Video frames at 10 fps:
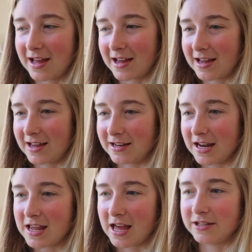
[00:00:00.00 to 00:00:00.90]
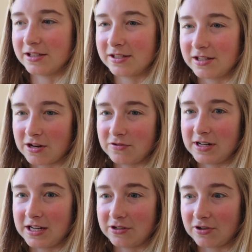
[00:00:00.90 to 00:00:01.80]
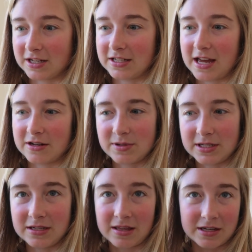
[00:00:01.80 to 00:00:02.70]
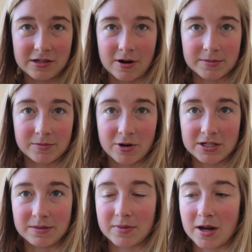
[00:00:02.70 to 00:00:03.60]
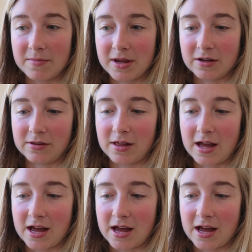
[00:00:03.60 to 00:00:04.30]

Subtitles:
And yeah, just generally trying to get 20 to 30 grams of protein per meal.